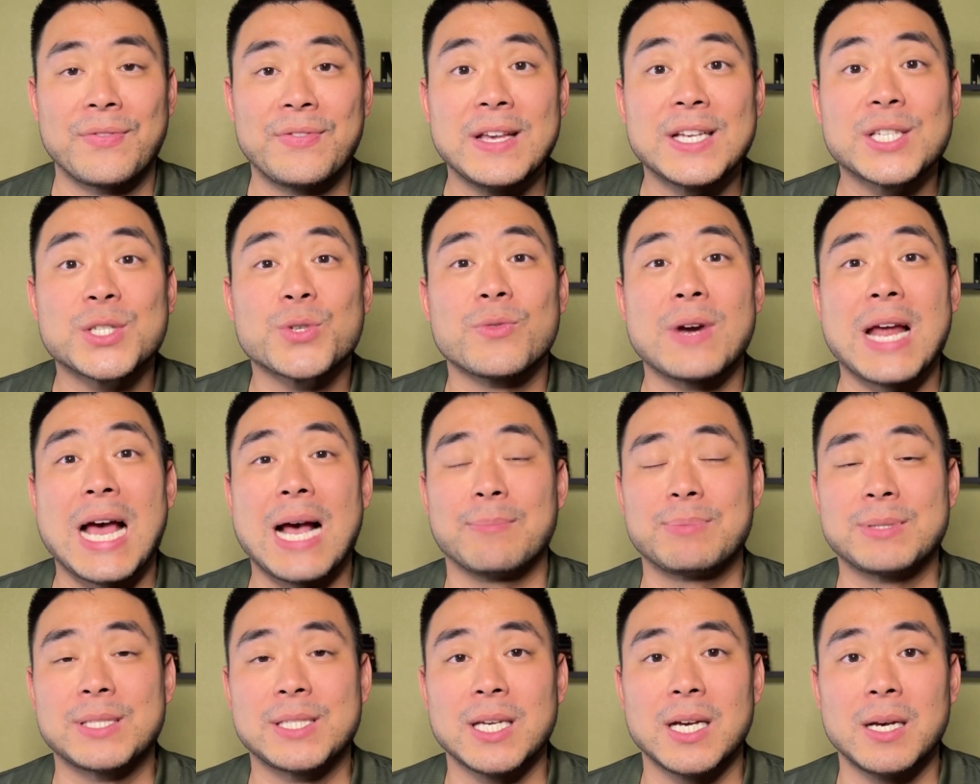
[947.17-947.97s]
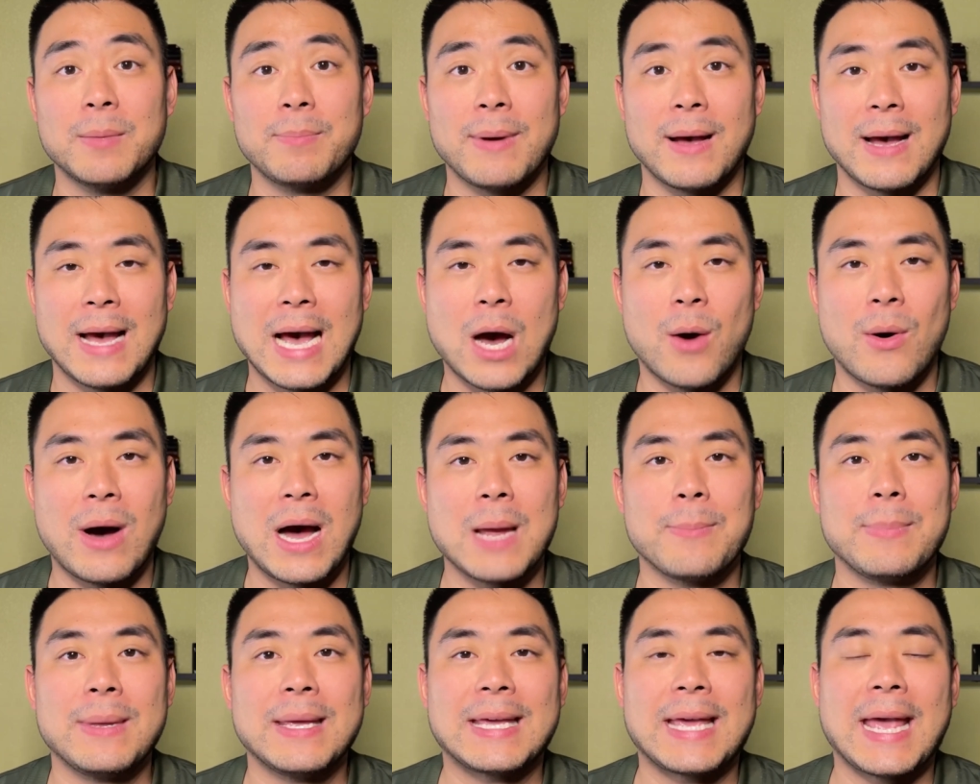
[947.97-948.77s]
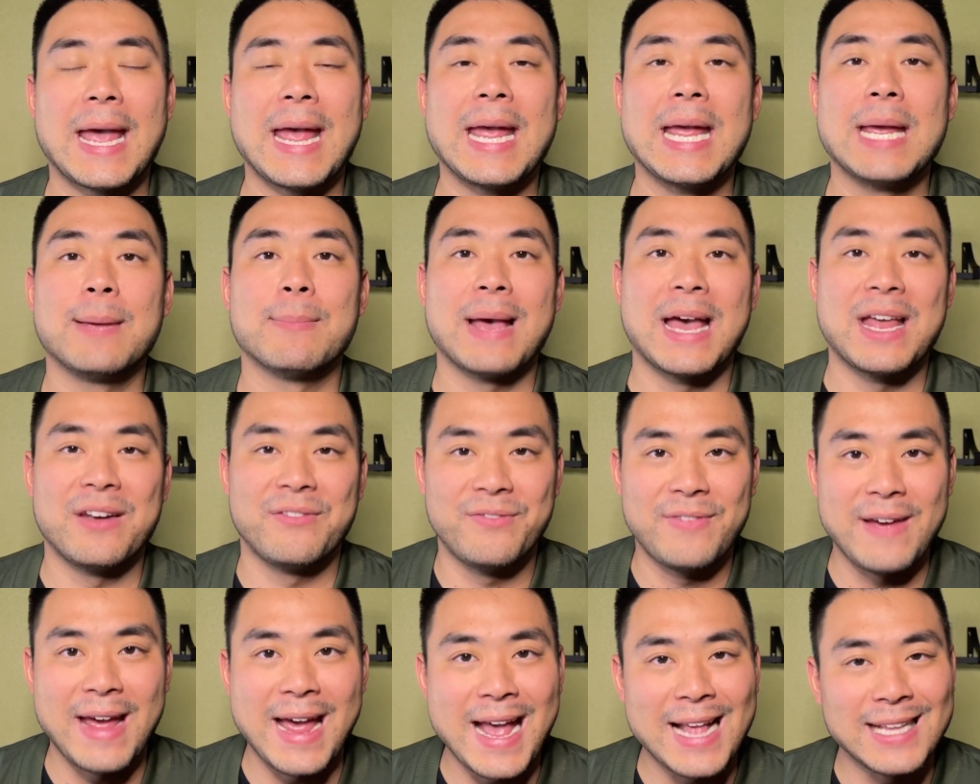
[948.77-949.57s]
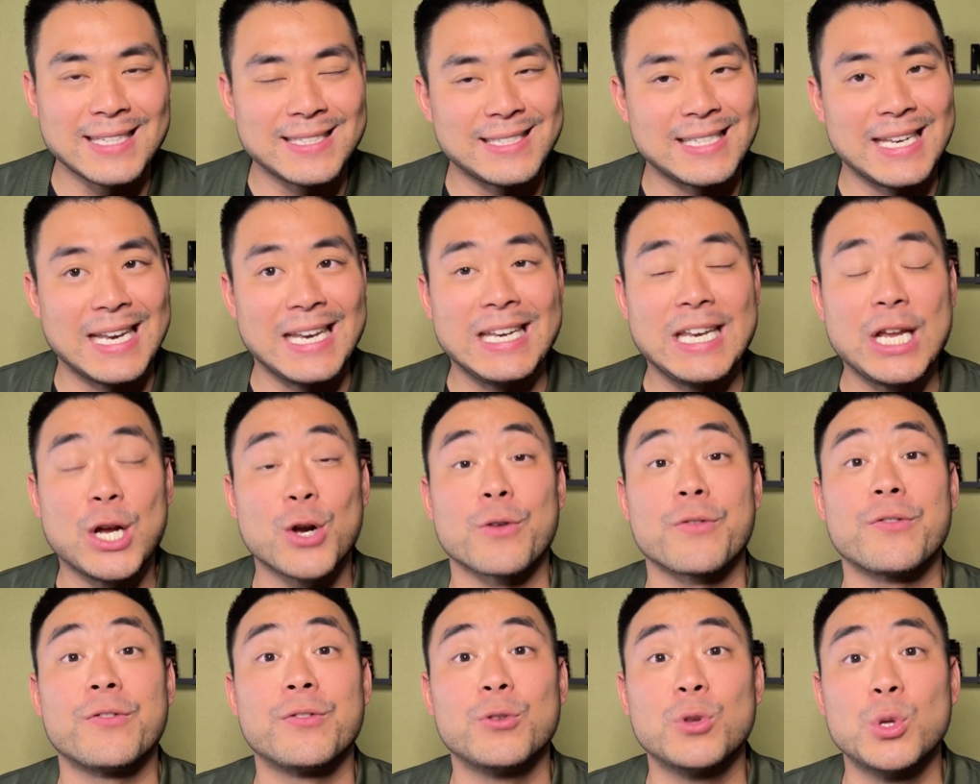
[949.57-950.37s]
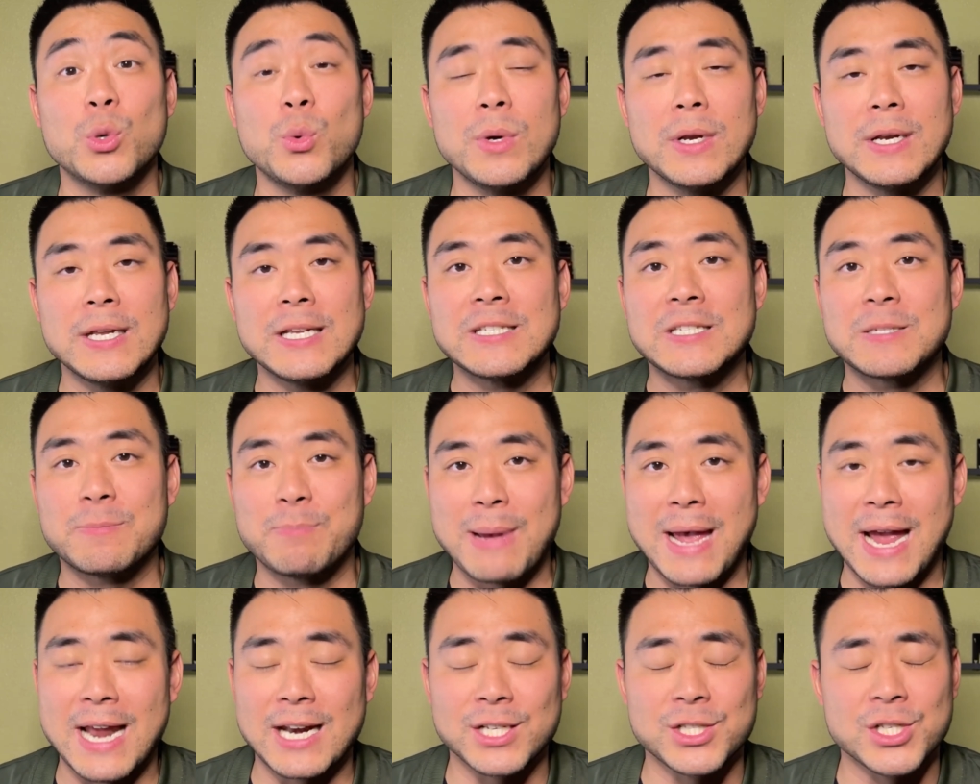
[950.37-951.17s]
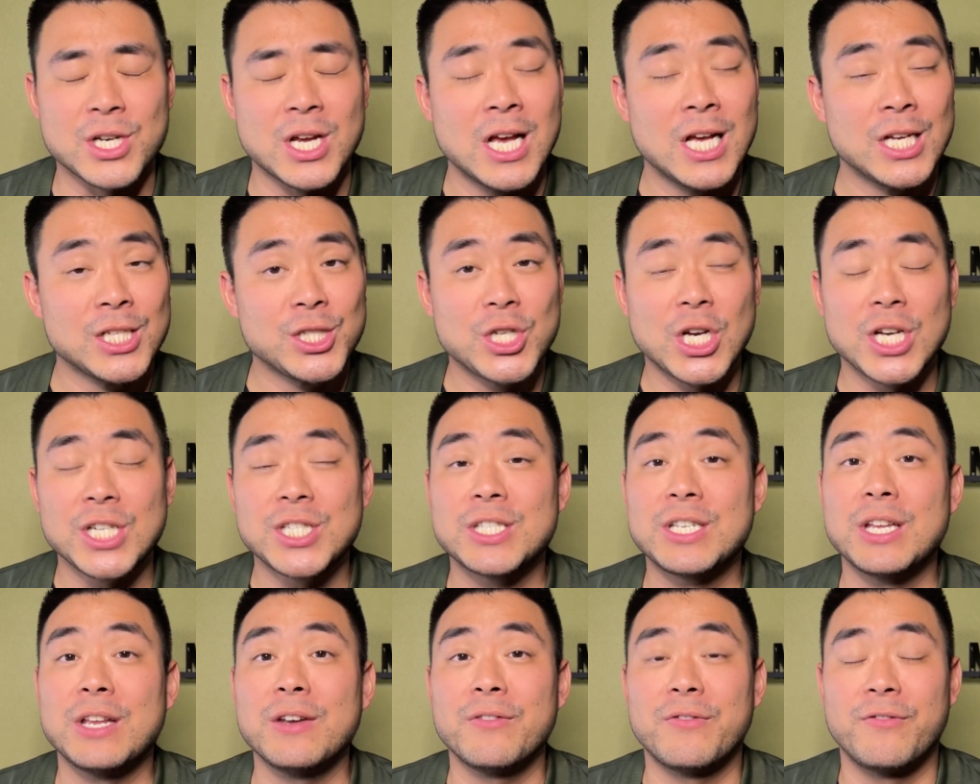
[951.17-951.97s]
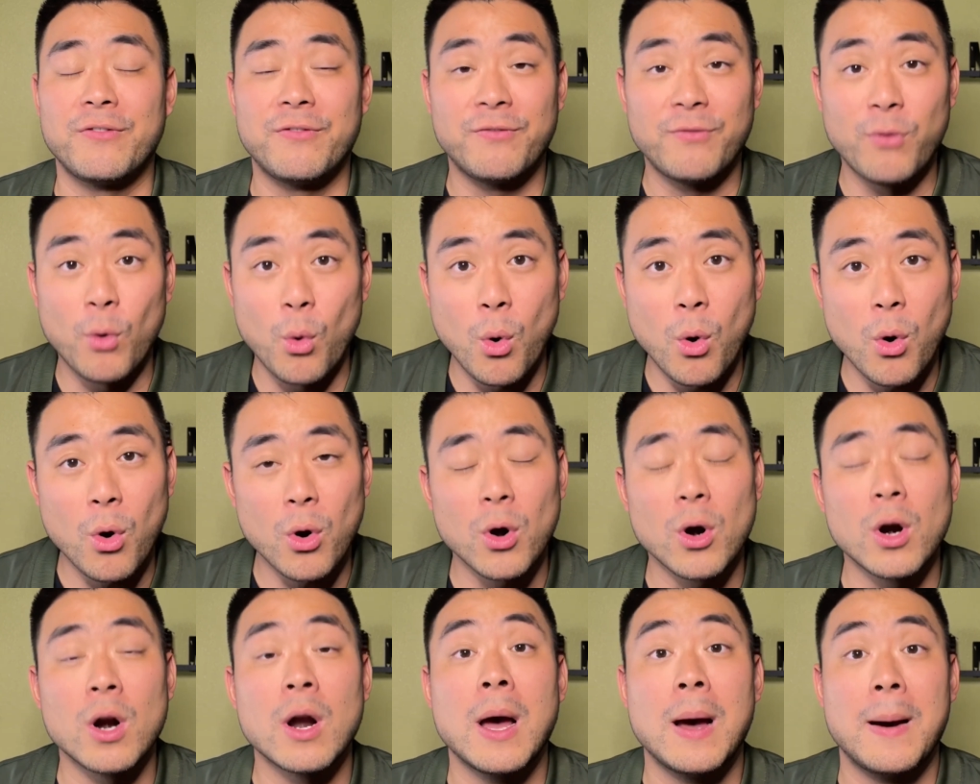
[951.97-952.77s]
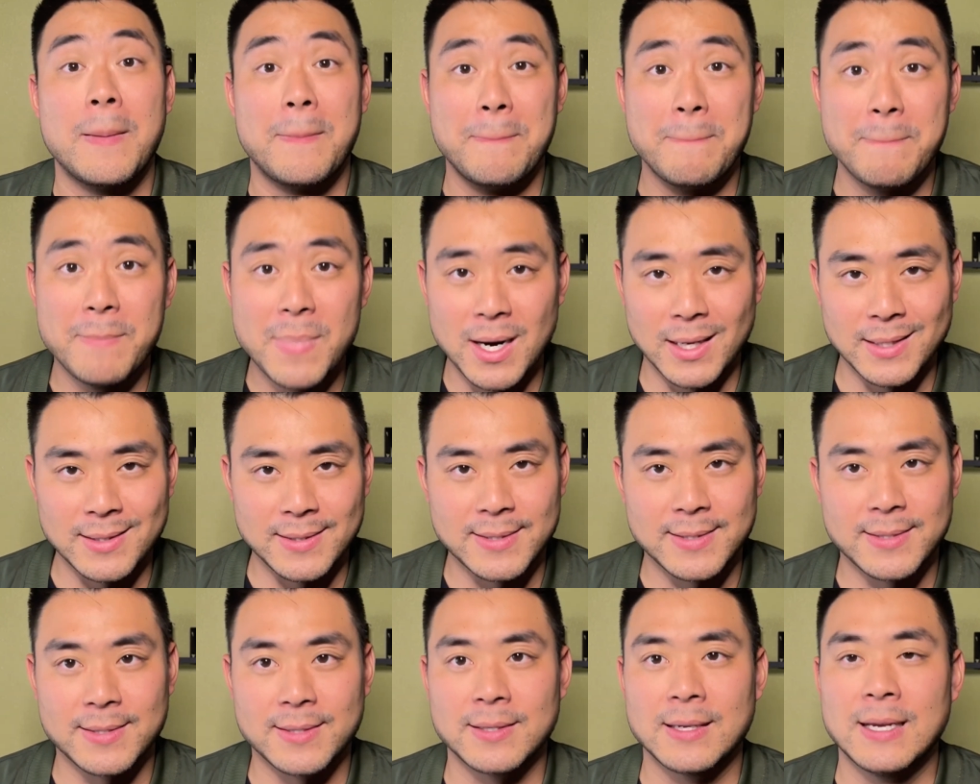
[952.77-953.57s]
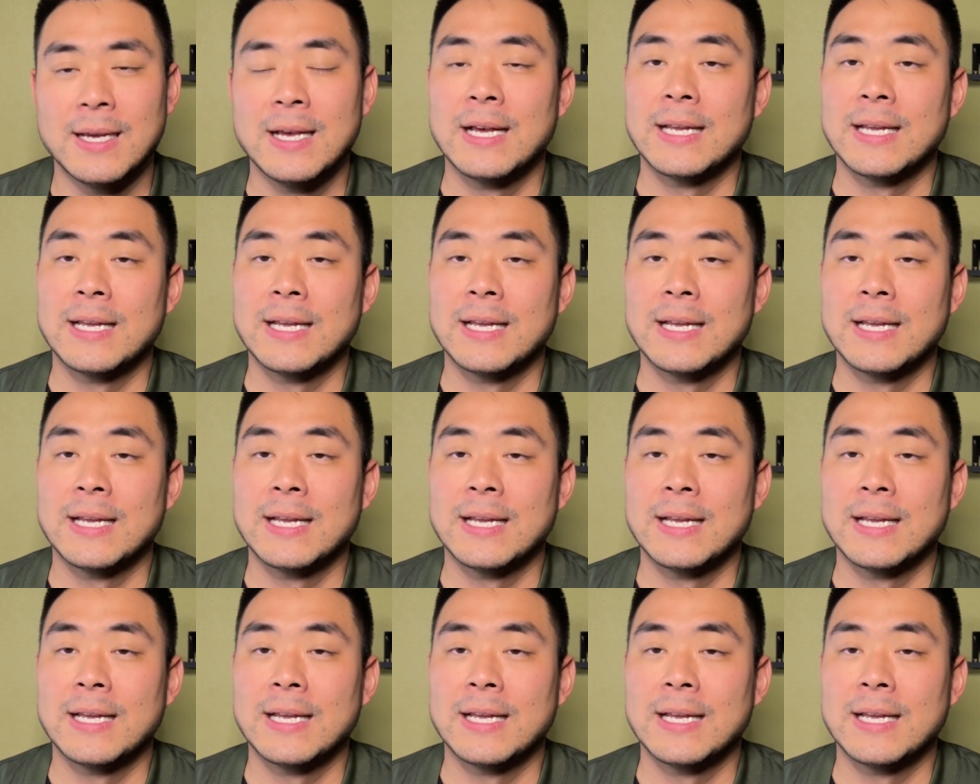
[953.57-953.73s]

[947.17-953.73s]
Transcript: this wraps up how I became advanced and near fluent in Spanish just in 4 months.